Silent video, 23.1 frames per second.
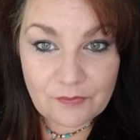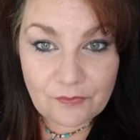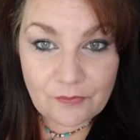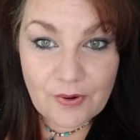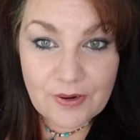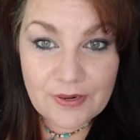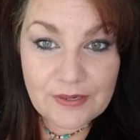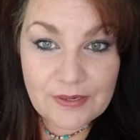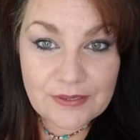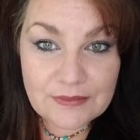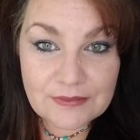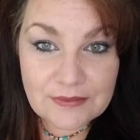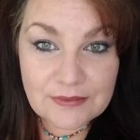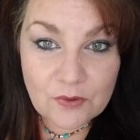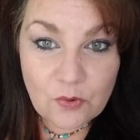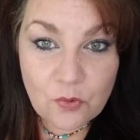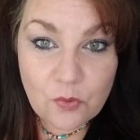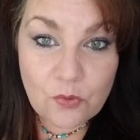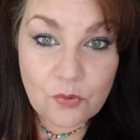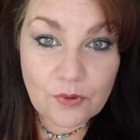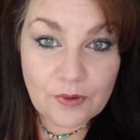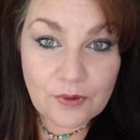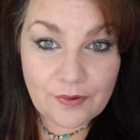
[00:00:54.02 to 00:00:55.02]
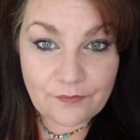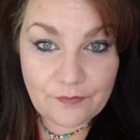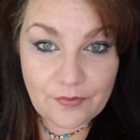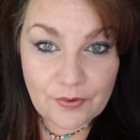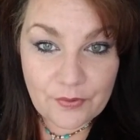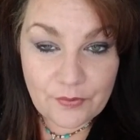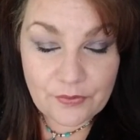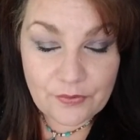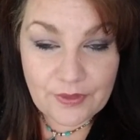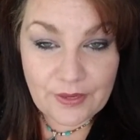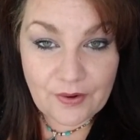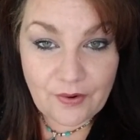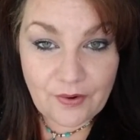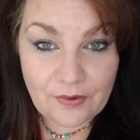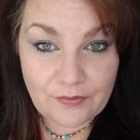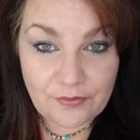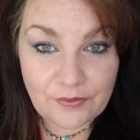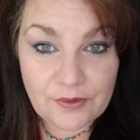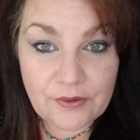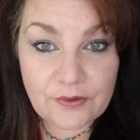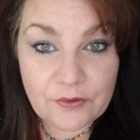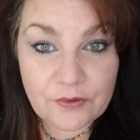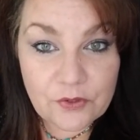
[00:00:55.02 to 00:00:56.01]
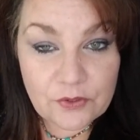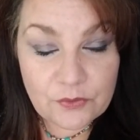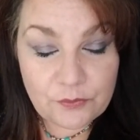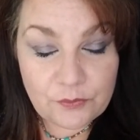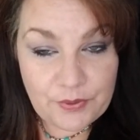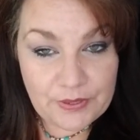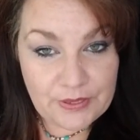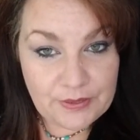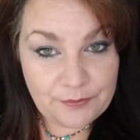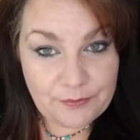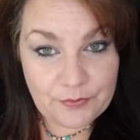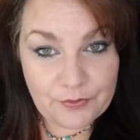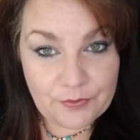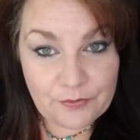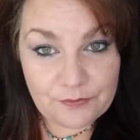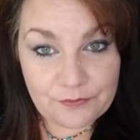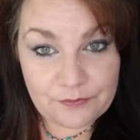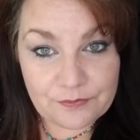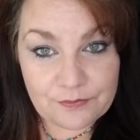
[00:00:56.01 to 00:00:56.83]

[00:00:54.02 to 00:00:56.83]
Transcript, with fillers: Right at the core of who they are, they're good people.